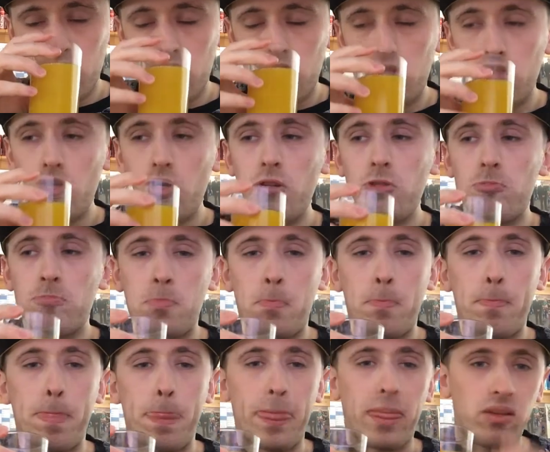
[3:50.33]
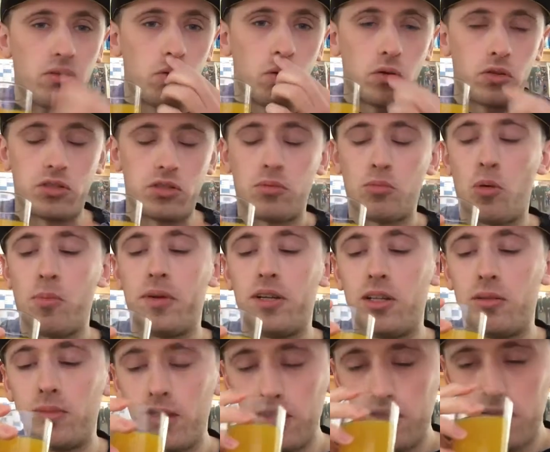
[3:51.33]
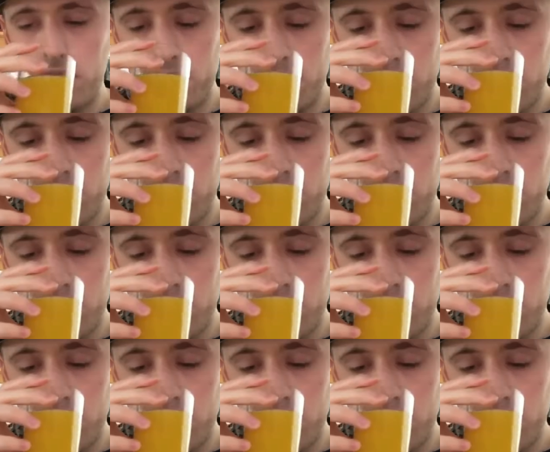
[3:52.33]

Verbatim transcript: So, oh, got some on my lip there.